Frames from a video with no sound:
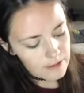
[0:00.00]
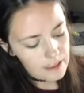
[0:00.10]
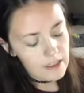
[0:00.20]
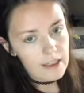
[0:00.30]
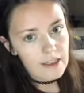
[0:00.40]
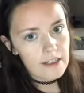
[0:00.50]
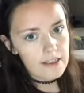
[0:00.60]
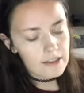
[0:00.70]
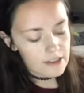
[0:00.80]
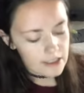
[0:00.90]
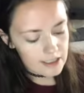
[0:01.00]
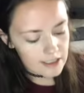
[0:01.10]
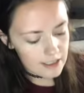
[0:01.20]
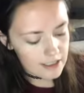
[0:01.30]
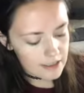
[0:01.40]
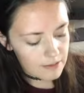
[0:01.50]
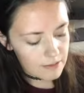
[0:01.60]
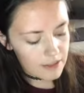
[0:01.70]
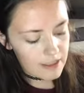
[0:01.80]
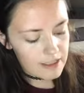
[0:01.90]
Yeah, she ate
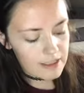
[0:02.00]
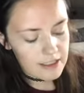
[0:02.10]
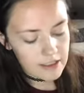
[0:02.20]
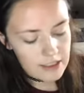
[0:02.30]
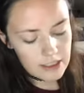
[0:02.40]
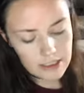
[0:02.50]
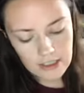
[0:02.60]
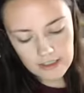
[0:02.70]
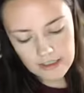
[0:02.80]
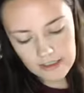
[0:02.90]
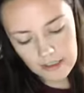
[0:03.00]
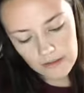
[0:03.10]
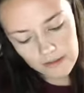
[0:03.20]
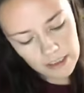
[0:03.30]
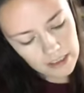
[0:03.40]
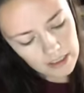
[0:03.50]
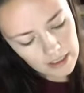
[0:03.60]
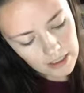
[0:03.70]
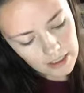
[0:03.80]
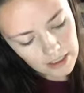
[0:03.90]
something last night that she shouldn't have,
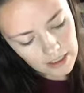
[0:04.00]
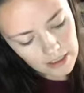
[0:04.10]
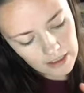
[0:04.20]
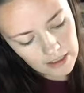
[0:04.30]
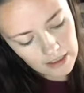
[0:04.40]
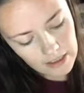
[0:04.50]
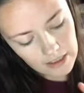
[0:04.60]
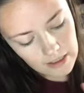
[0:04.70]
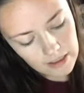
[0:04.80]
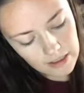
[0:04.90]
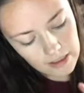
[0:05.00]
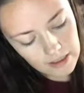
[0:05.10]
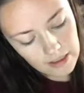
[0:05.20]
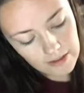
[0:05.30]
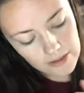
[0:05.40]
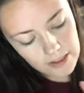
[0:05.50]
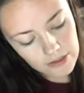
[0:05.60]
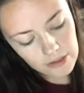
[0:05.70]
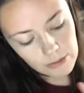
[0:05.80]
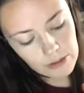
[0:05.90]
and now
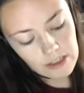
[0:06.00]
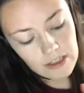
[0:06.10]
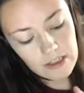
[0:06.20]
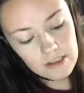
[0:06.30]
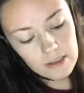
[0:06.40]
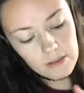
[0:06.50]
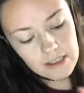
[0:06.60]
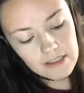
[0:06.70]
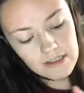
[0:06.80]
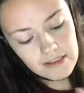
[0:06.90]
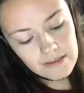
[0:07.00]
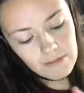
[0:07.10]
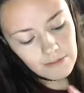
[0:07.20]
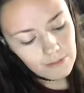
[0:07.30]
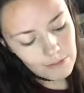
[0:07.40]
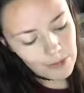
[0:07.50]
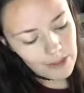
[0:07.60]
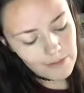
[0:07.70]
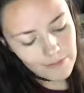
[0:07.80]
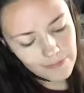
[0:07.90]
she's reaping the consequences, but
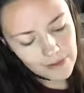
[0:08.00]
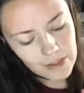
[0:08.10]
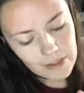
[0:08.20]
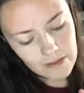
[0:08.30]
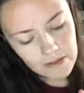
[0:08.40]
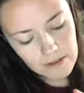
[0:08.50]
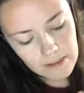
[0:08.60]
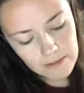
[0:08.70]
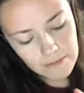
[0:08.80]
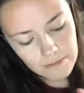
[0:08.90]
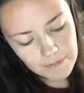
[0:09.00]
it's all right.